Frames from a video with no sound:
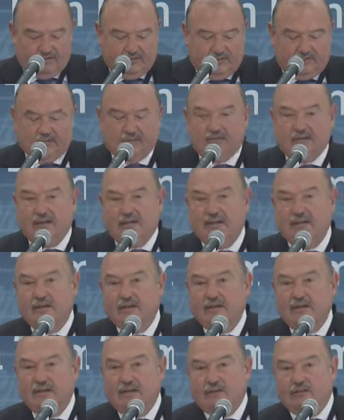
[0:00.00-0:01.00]
to
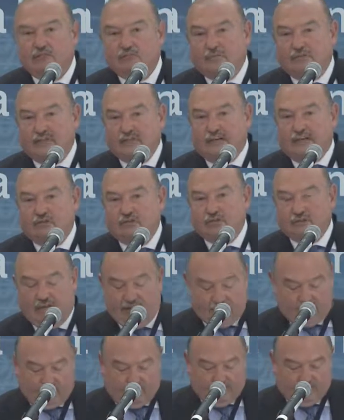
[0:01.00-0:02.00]
have services
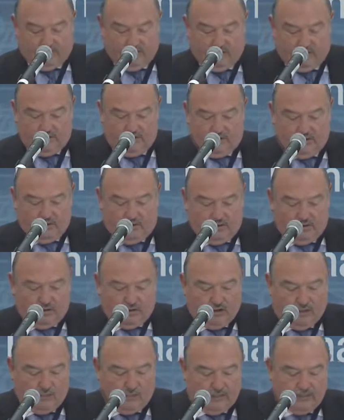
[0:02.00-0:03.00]
that will always
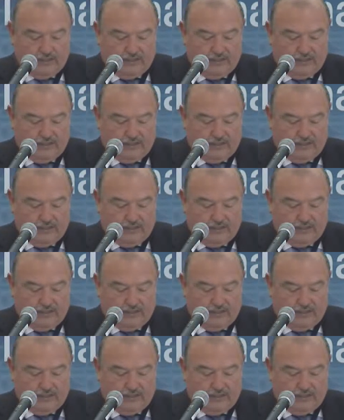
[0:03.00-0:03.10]
be